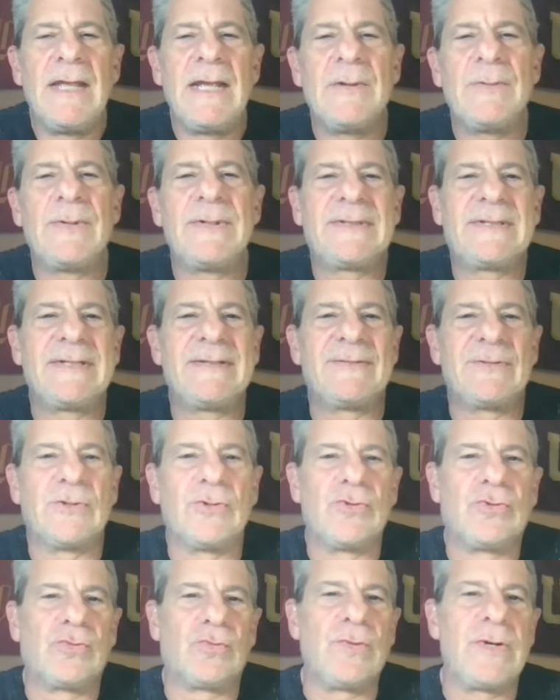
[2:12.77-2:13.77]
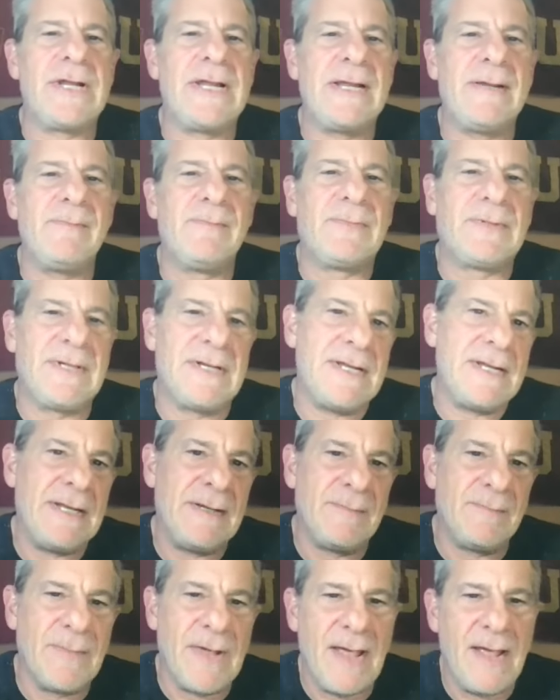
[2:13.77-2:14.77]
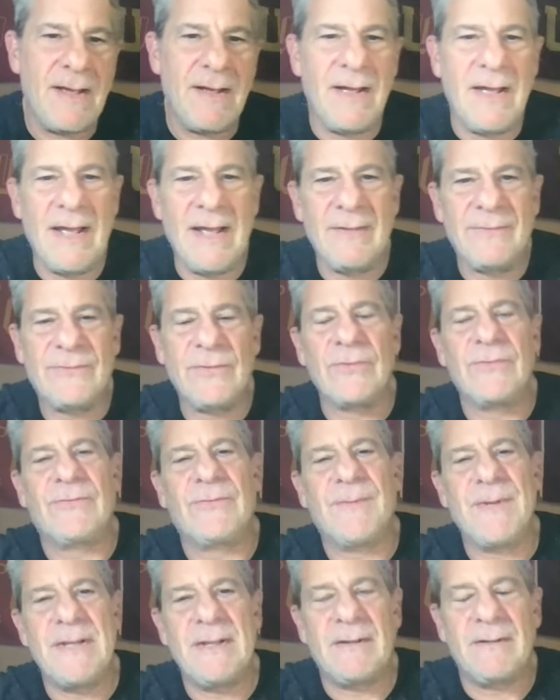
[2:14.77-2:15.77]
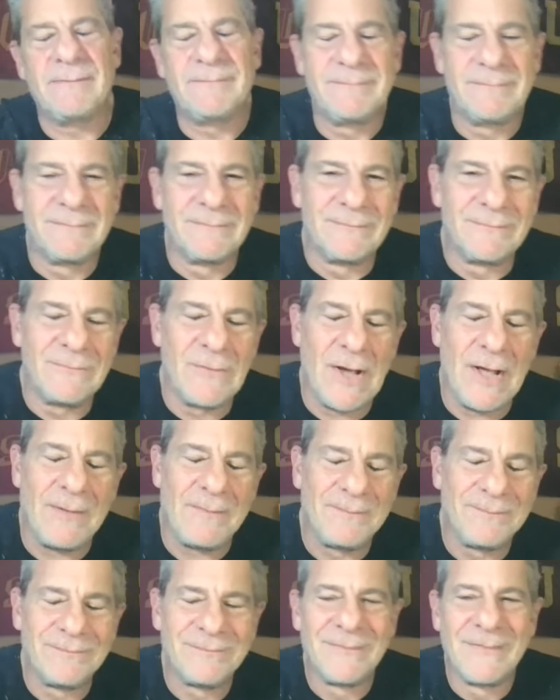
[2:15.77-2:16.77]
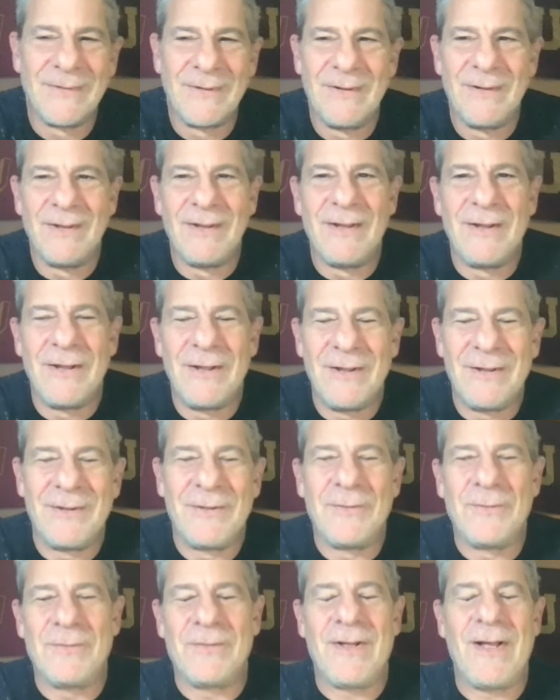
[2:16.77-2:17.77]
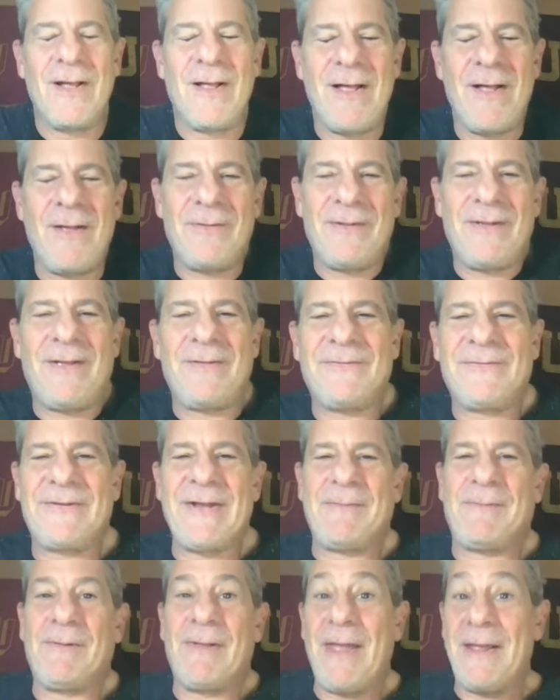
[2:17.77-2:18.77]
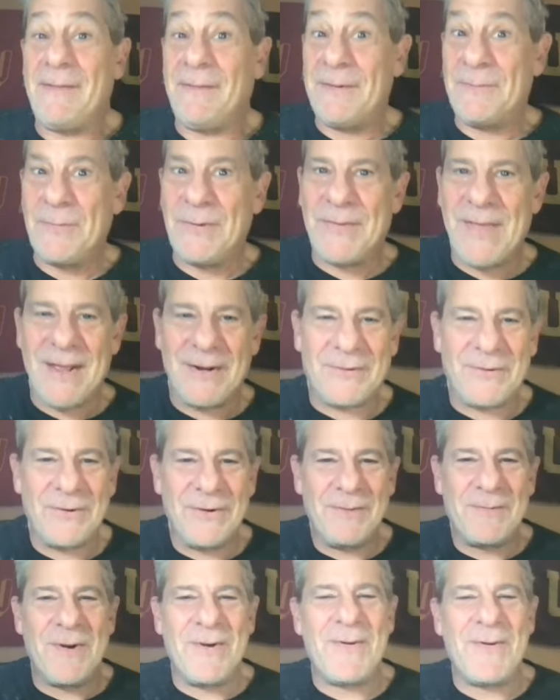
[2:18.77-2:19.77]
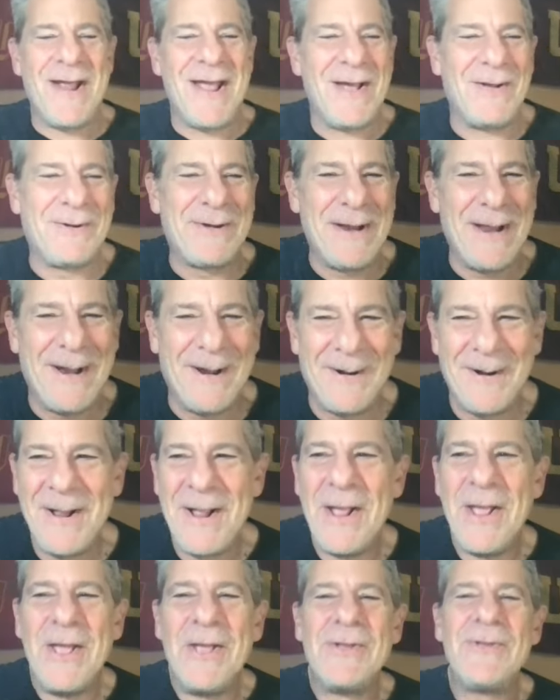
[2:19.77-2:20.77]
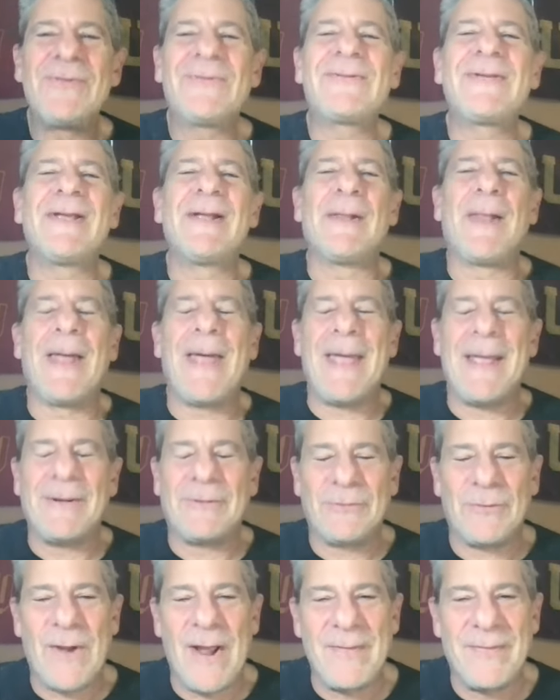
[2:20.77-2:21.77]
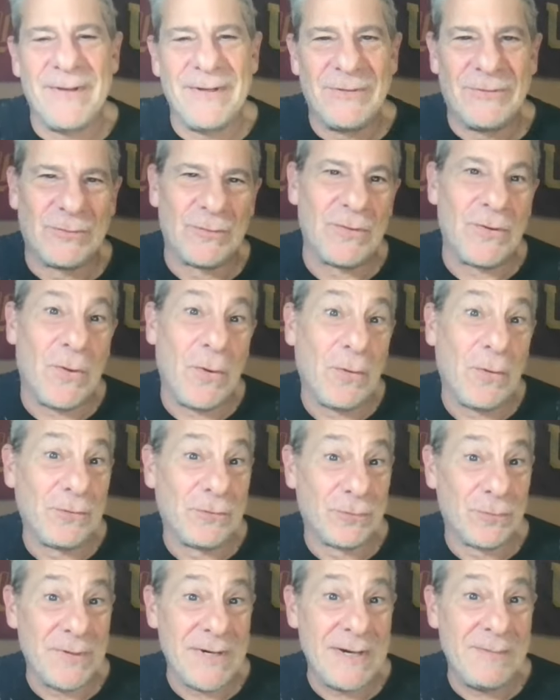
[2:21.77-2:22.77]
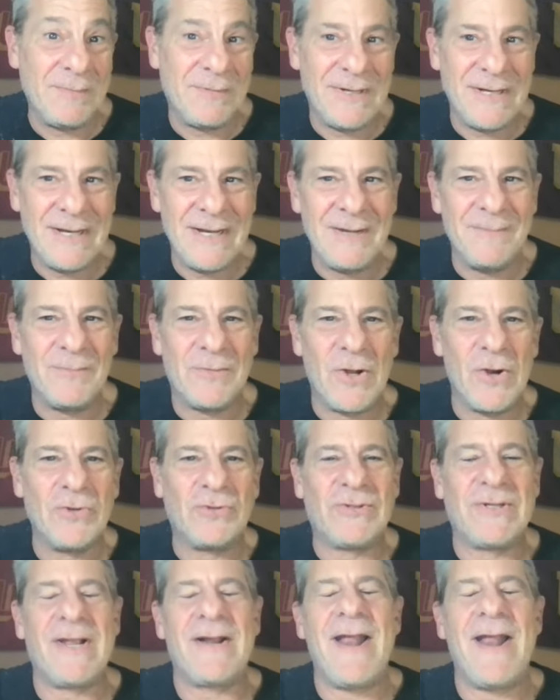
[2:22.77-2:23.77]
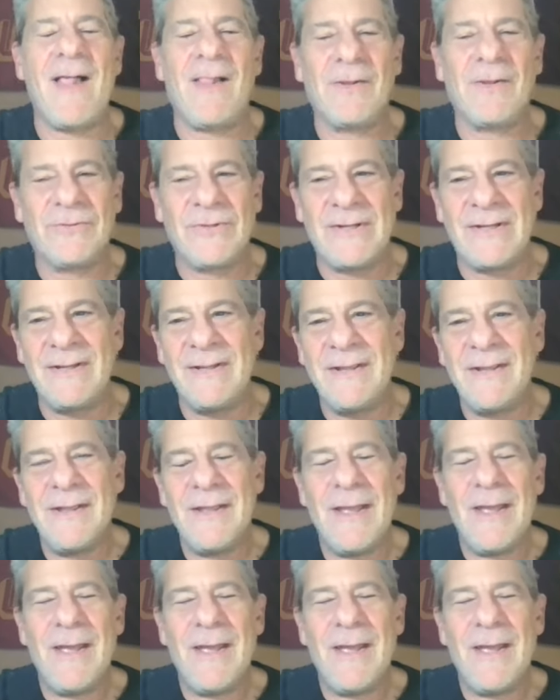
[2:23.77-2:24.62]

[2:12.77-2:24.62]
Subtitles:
It was his dream team, so to speak. Well, I'll step lightly with that term around here. UCLA tried the whole dream team coaching analogy